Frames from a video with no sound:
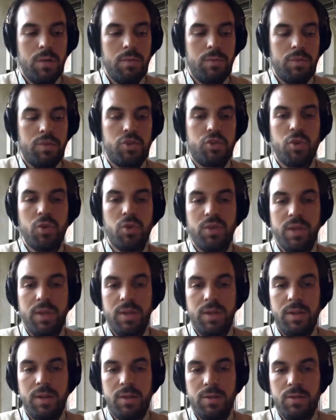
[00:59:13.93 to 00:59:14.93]

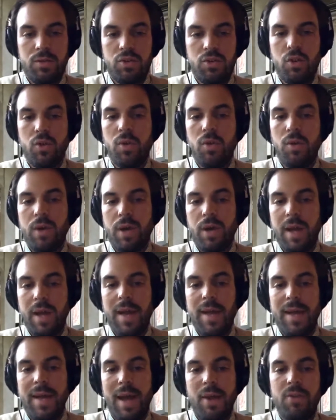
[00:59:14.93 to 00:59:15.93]
show
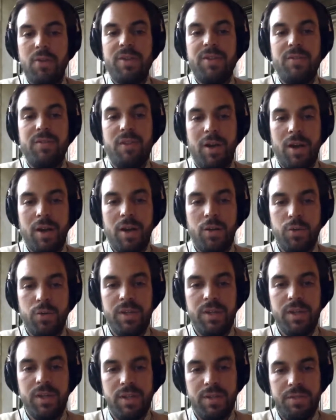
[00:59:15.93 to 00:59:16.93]
a narrative arc
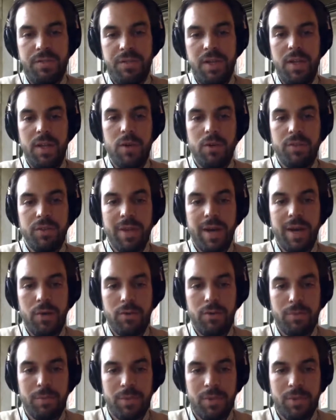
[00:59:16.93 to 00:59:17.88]
within the feeling of doubt,